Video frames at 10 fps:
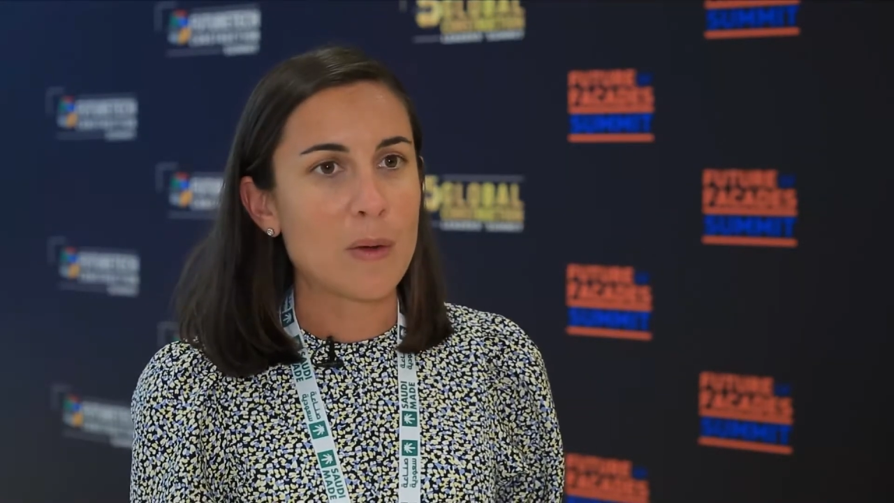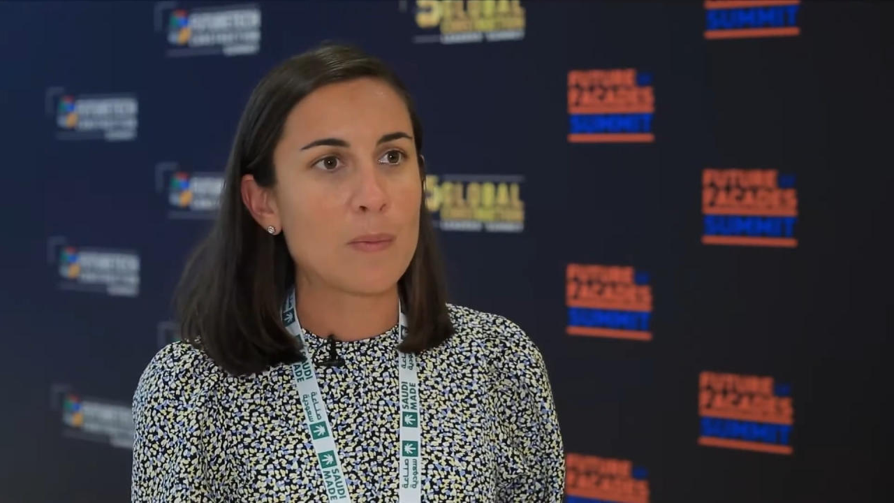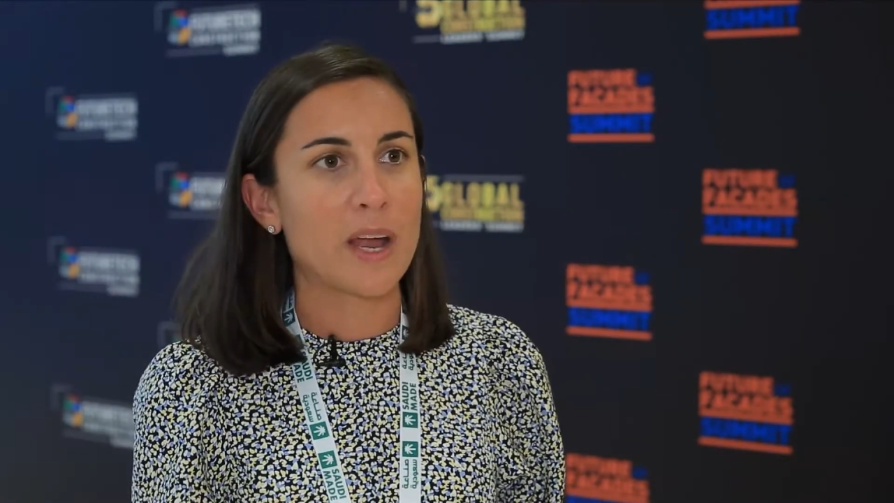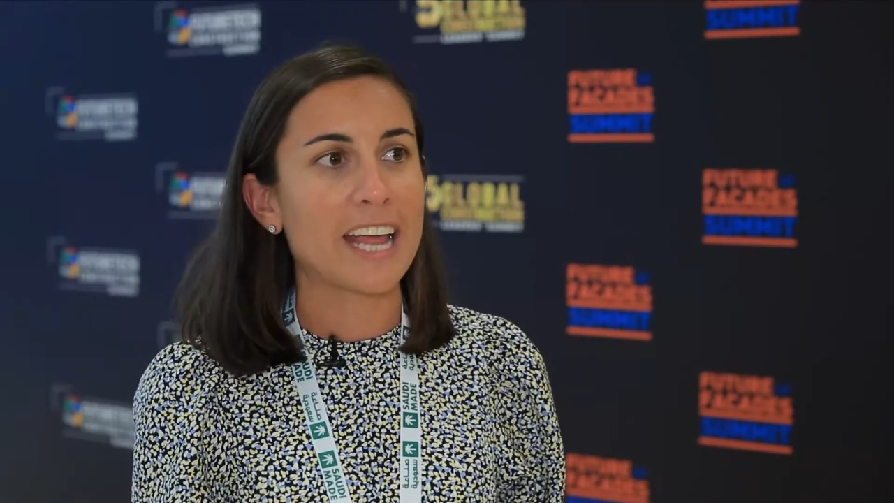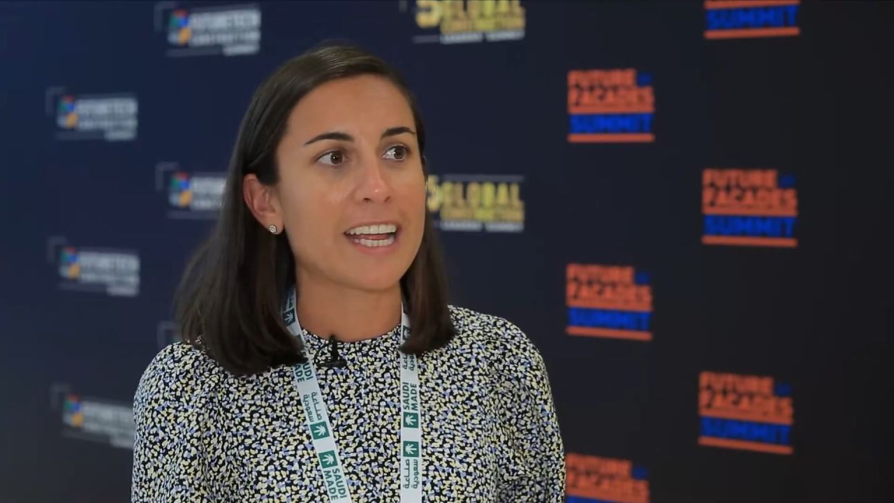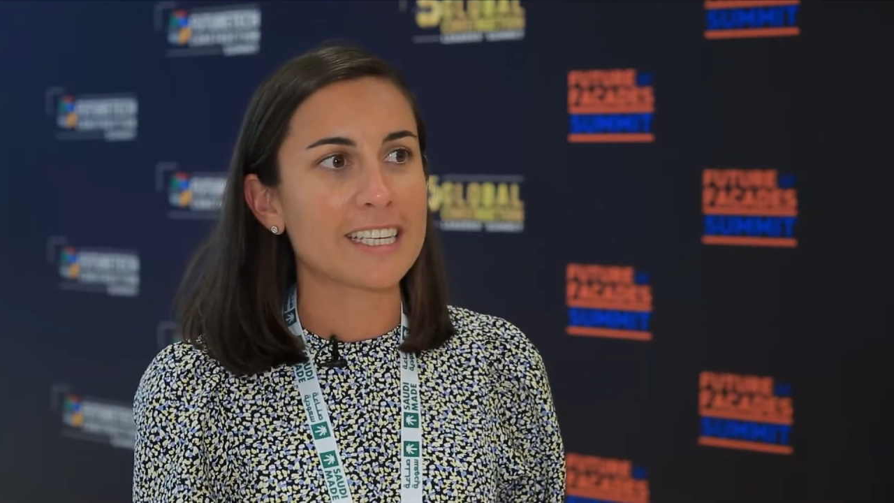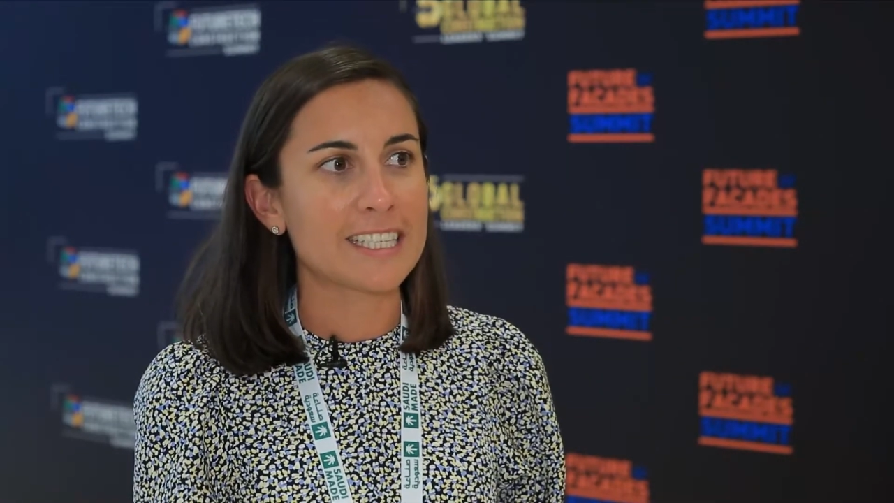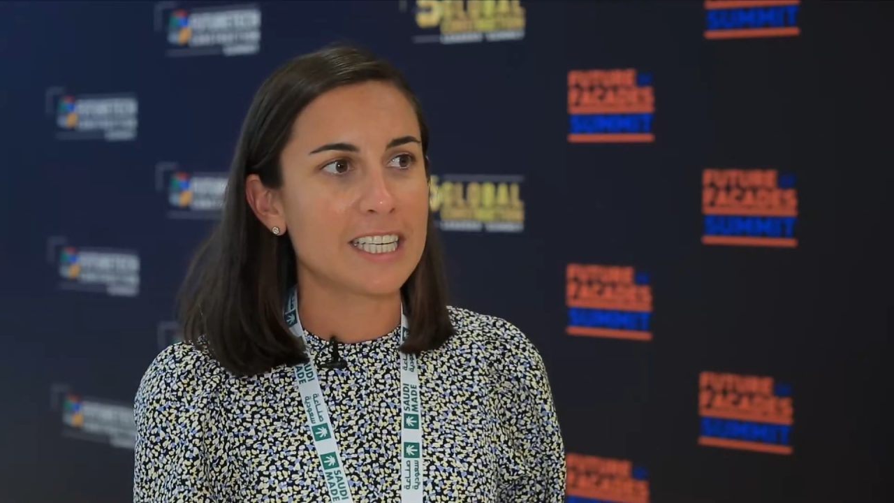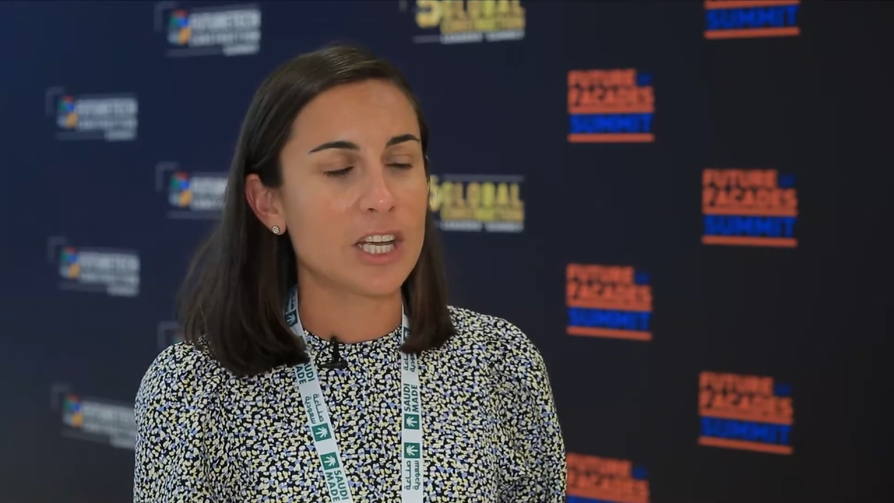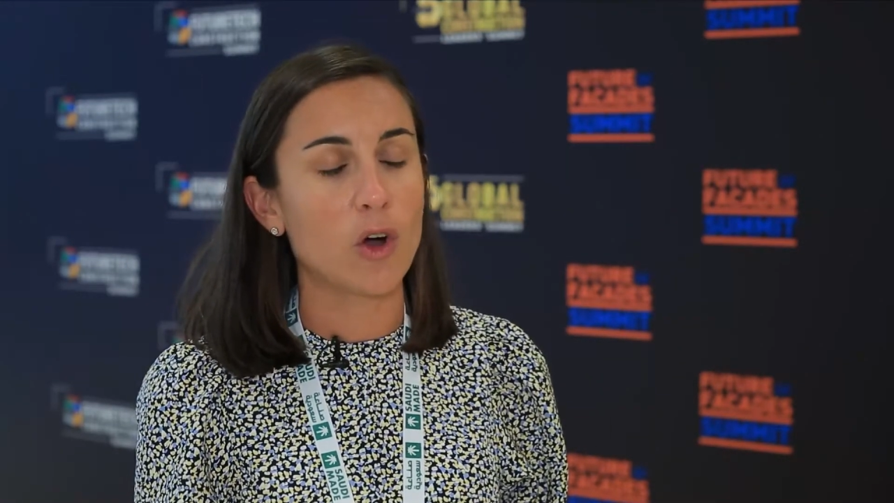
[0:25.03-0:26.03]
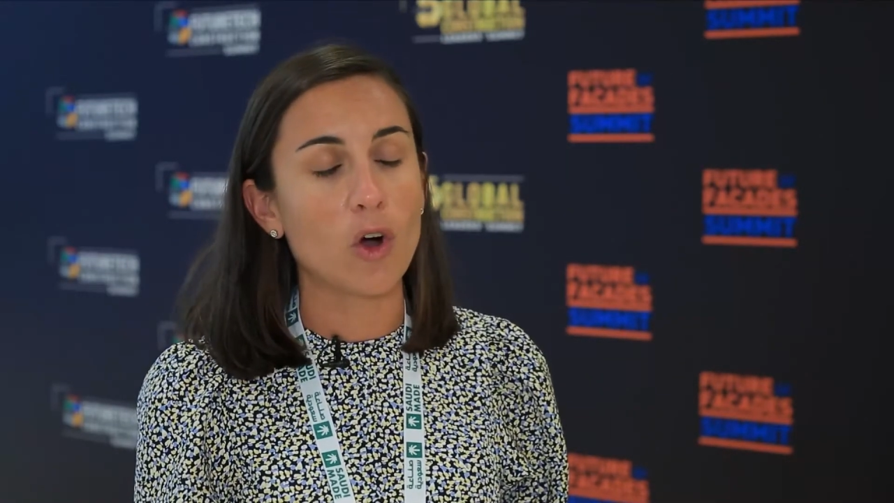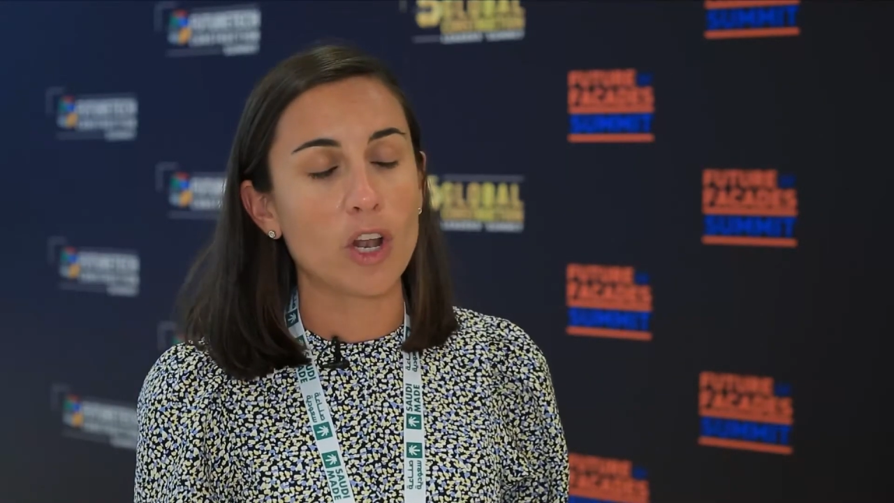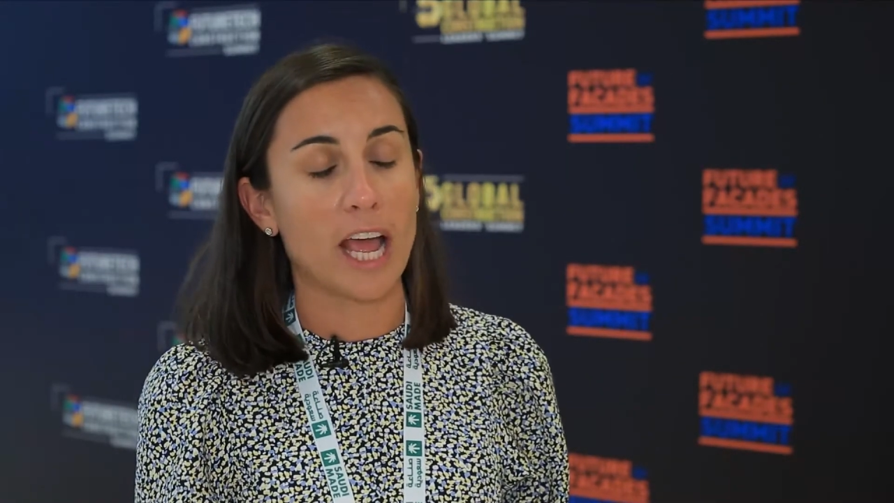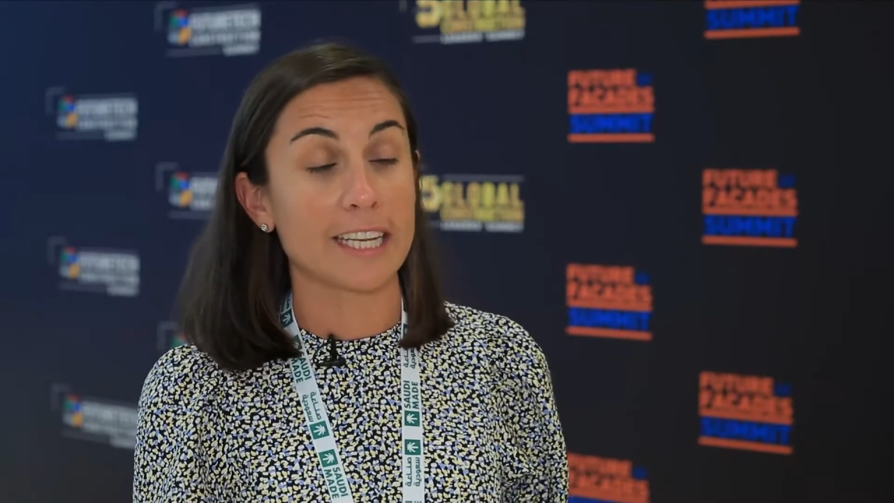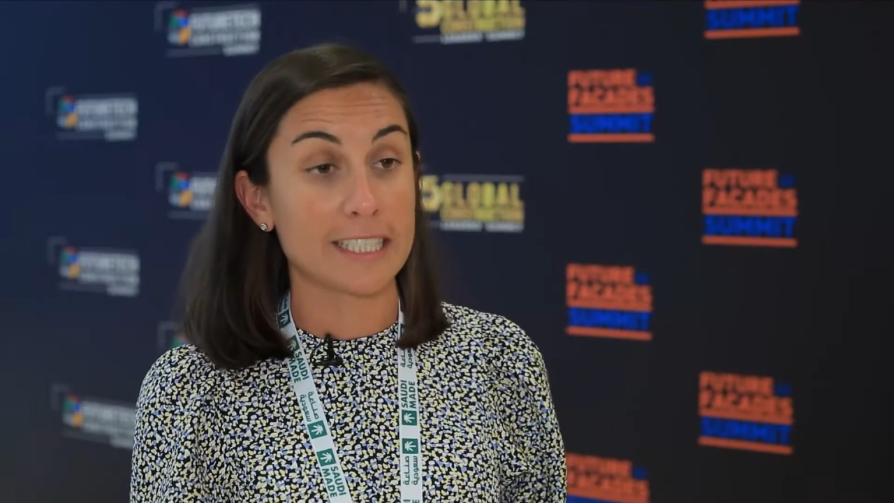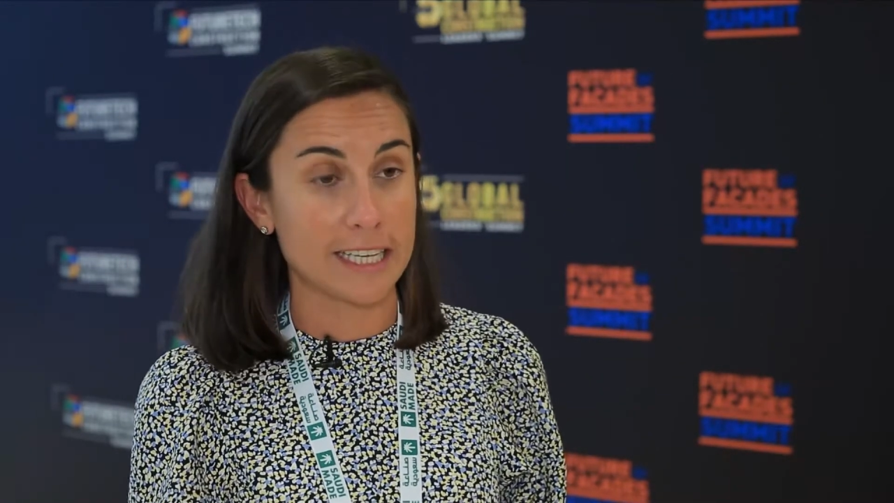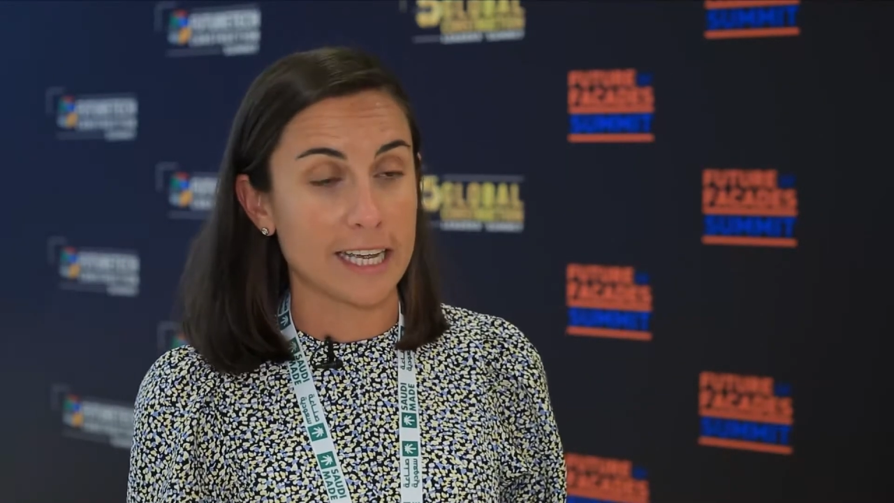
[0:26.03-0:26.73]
But I can see all as